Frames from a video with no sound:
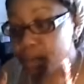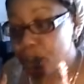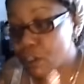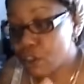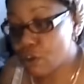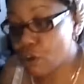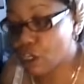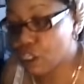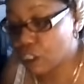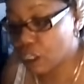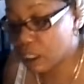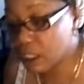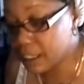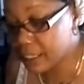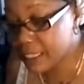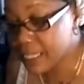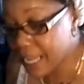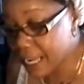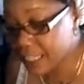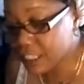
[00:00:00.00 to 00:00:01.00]
your
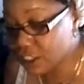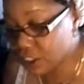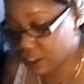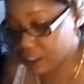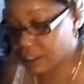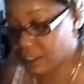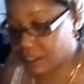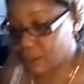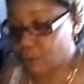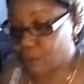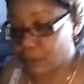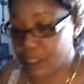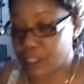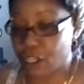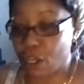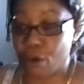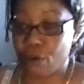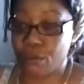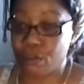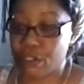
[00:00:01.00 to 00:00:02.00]
connections with
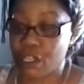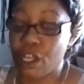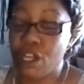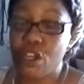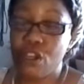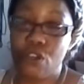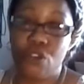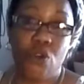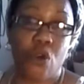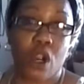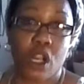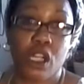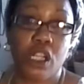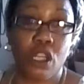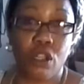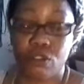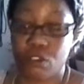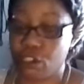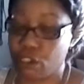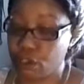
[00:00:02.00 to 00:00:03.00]
those you are
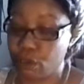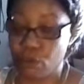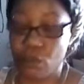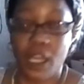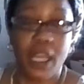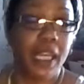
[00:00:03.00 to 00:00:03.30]
close to.